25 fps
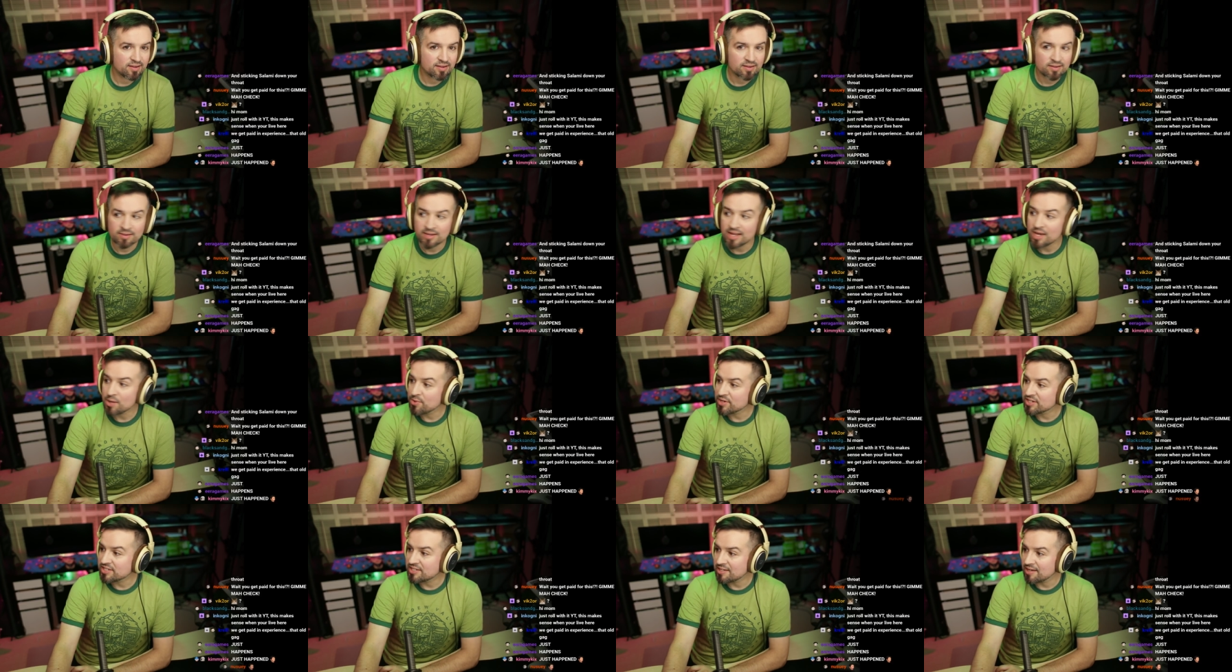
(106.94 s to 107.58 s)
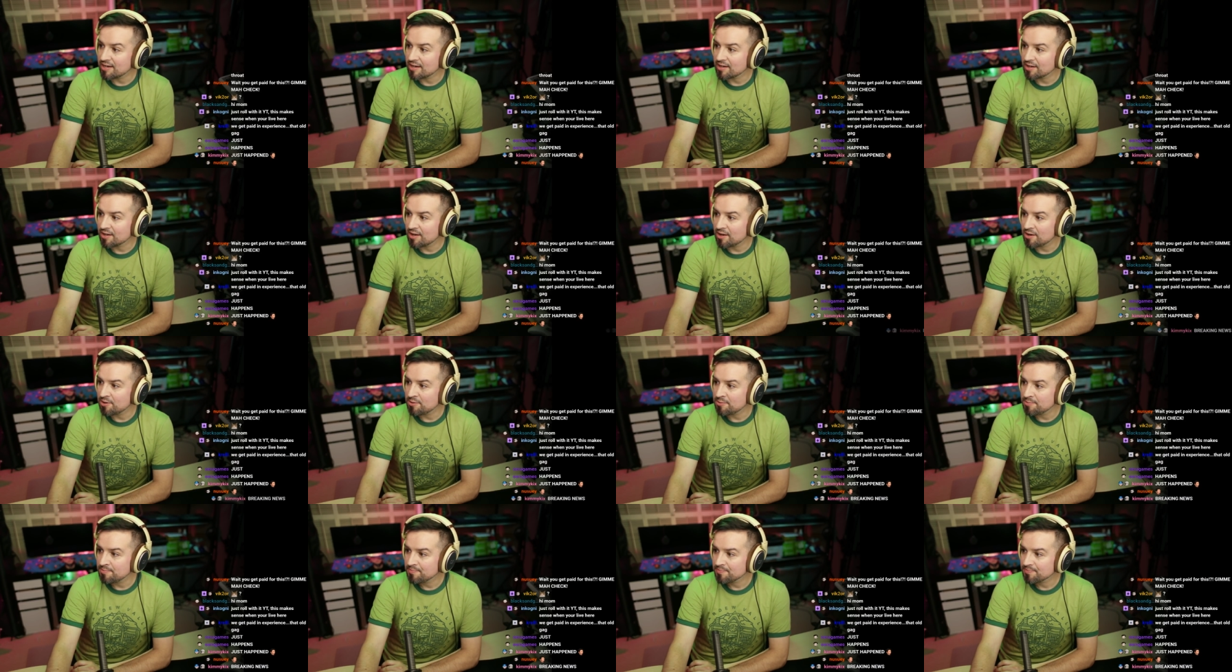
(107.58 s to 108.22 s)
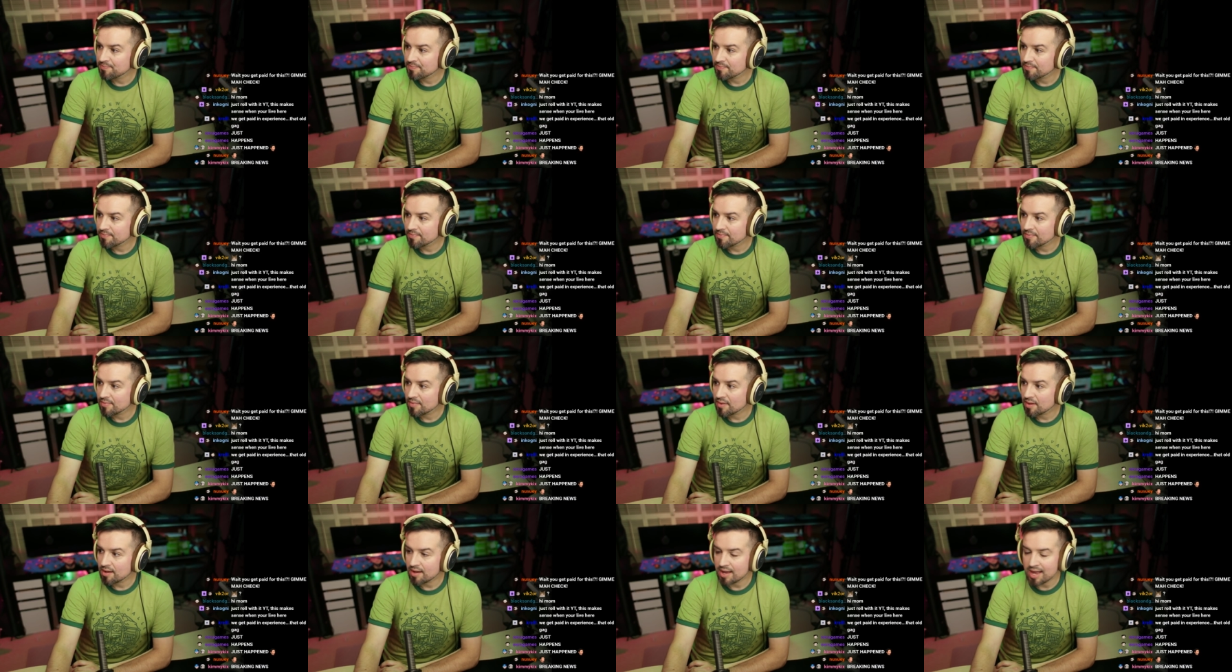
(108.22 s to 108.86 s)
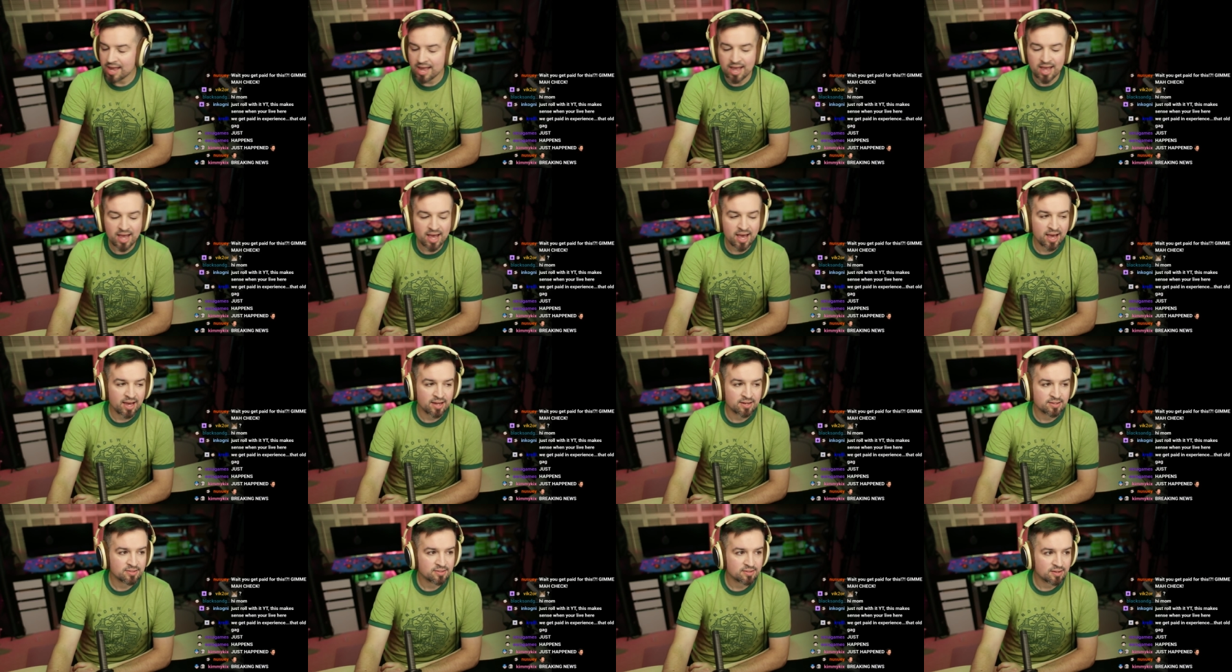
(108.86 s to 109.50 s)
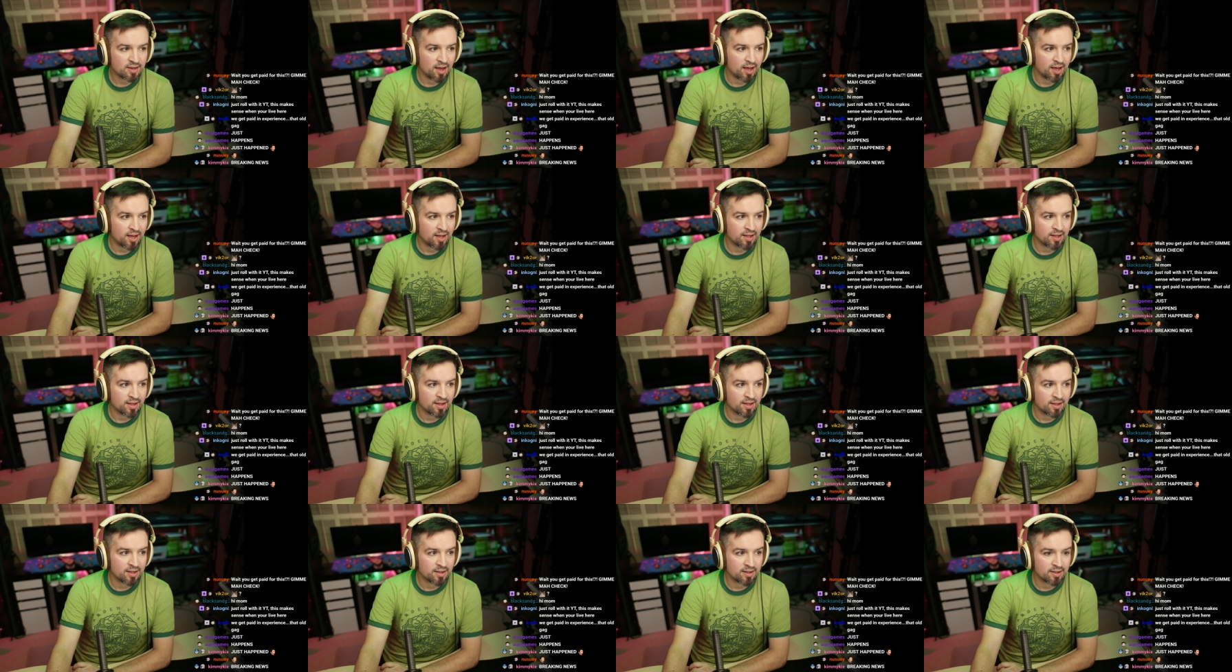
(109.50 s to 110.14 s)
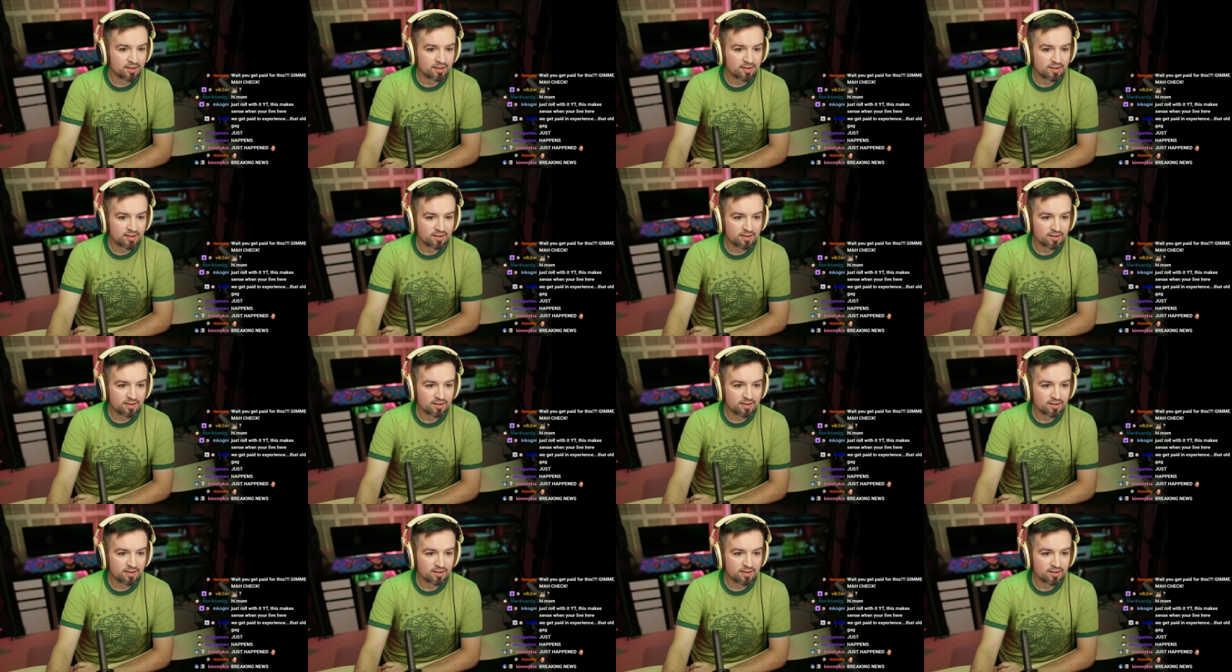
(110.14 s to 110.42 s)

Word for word: Liquid TLO, and I